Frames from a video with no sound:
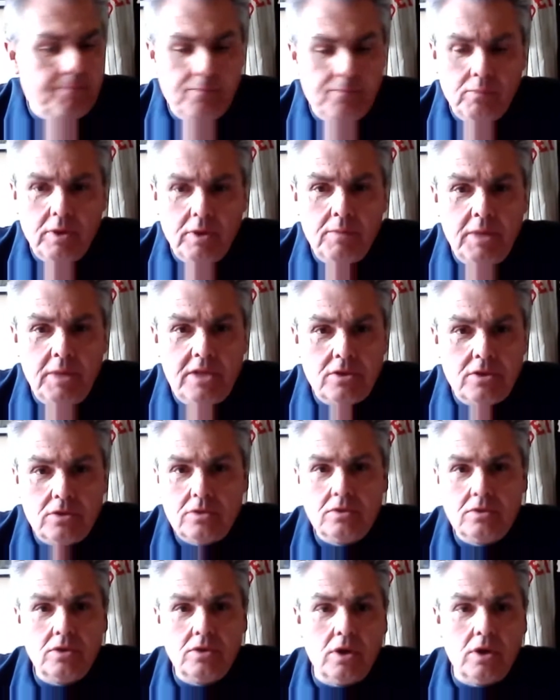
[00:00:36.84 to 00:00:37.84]
when we
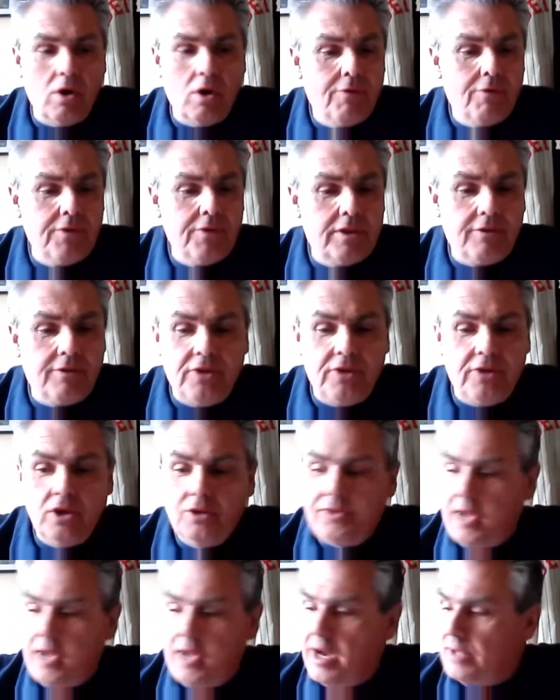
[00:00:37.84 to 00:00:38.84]
took over the
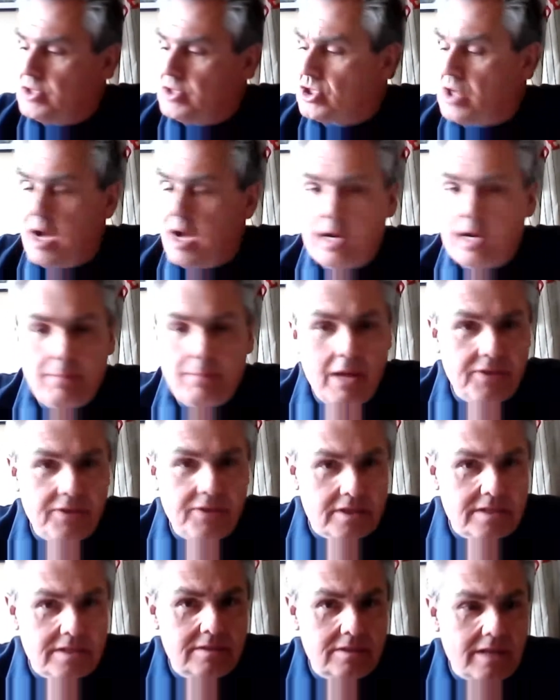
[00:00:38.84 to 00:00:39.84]
field there, I'll just talk about the
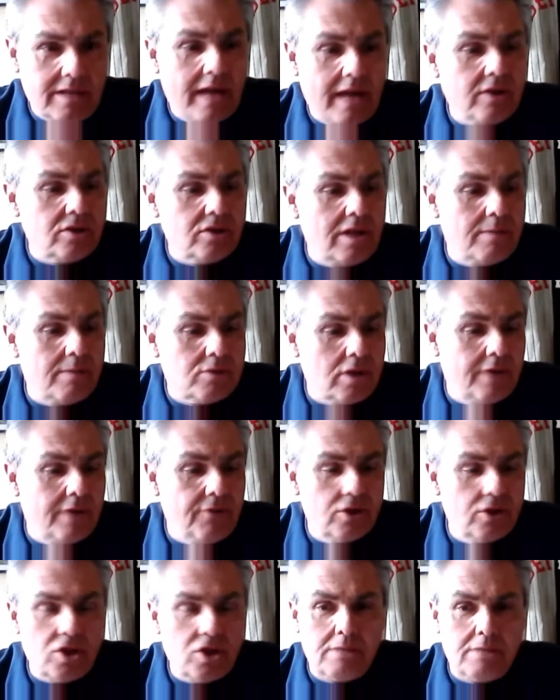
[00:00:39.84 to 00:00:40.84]
Tiger Stadium site
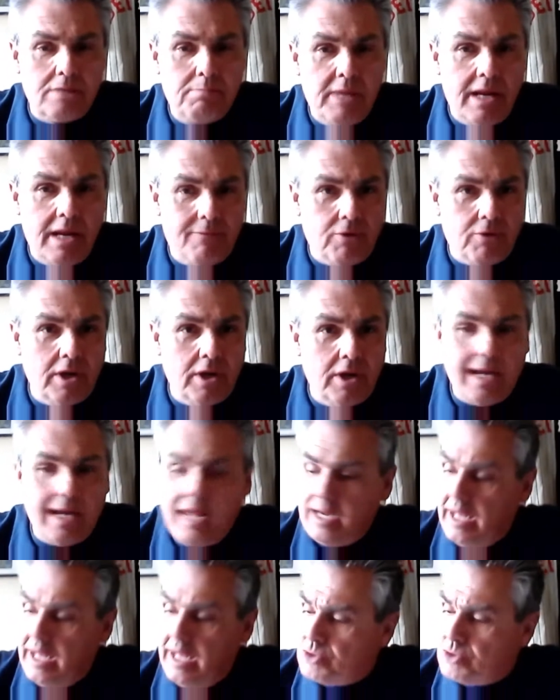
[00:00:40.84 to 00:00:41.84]
for just a minute before I get
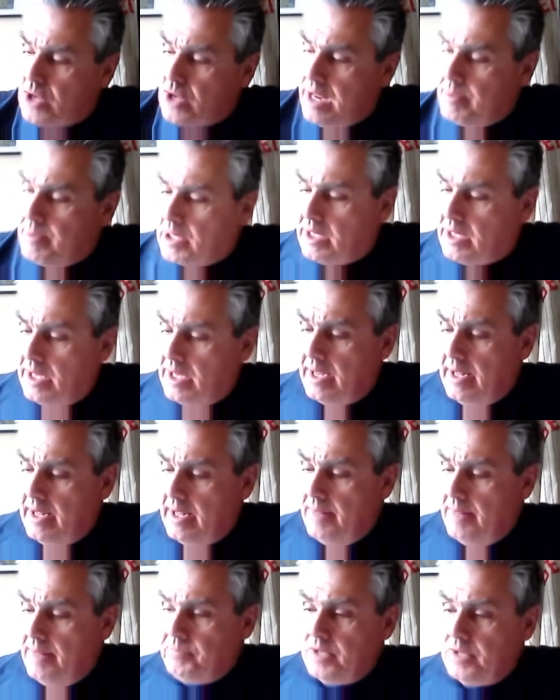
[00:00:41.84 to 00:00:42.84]
on to Hamtramck,
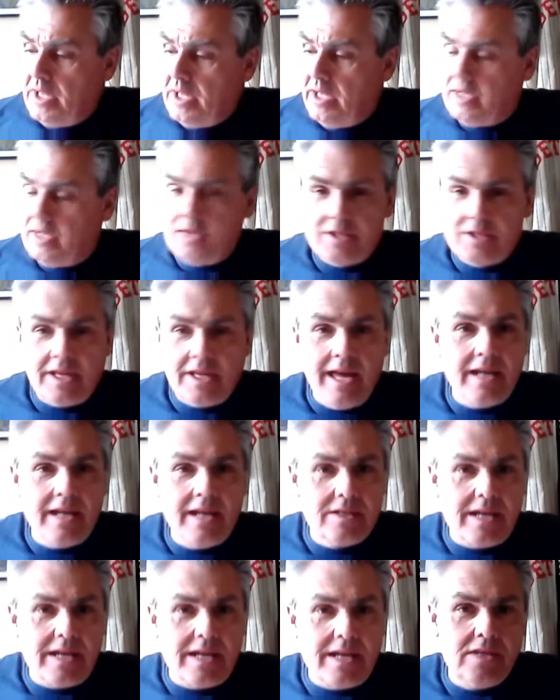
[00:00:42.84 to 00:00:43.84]
because it kind of
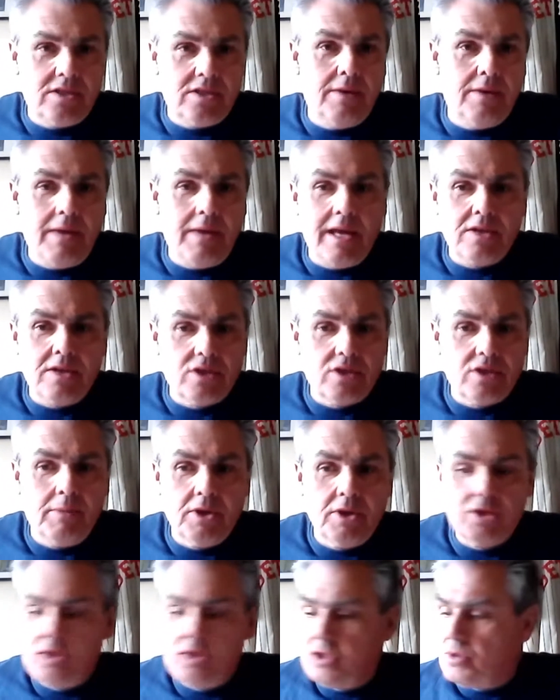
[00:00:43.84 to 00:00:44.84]
ties in. We had a similar
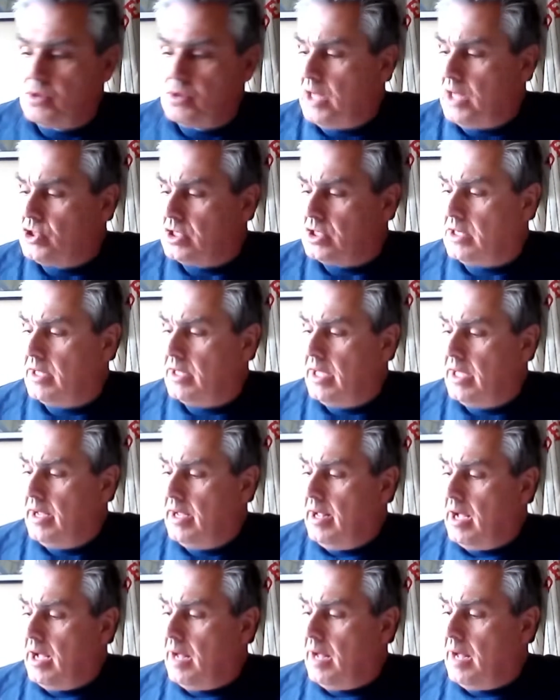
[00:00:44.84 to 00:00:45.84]
situation.
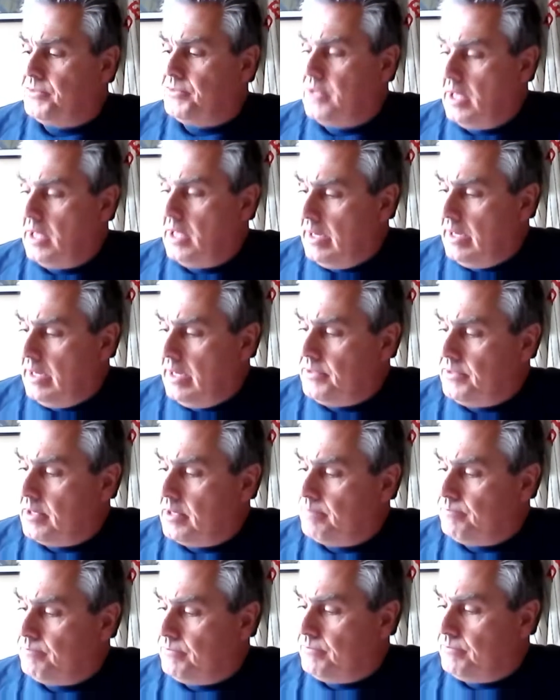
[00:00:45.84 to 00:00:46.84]

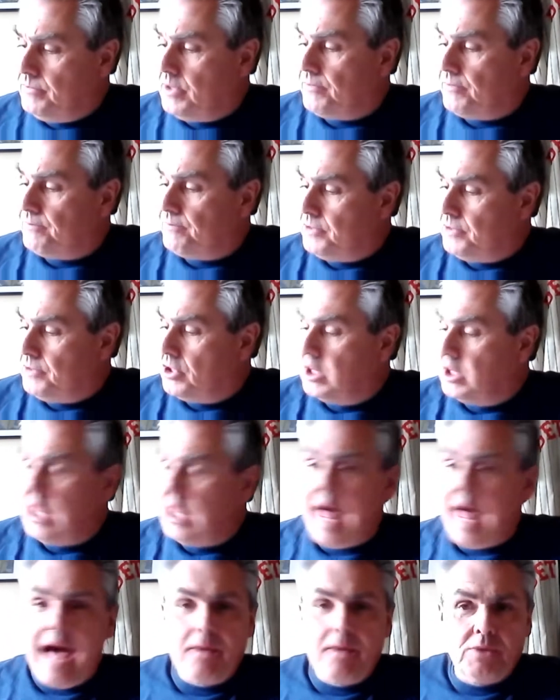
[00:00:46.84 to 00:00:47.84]
The
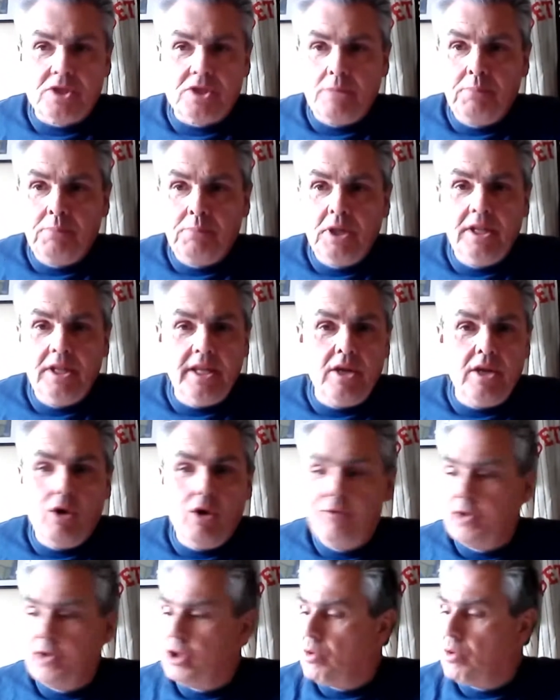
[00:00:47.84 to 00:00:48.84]
lot was completely
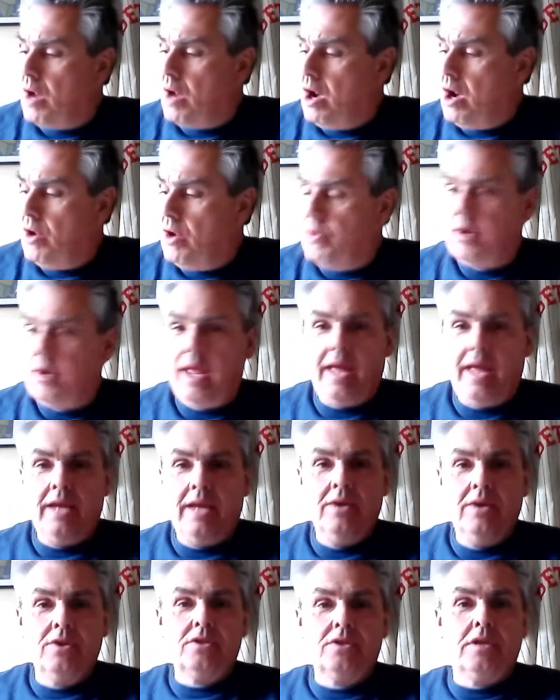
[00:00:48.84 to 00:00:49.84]
overgrown, and
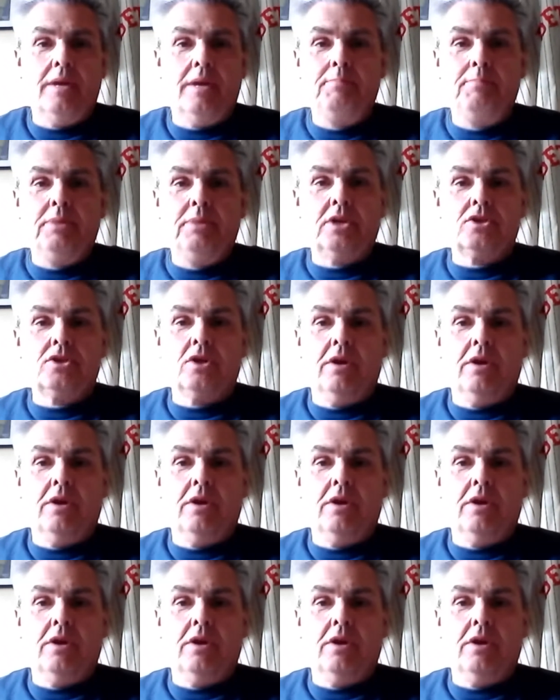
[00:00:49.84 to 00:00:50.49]
here's a picture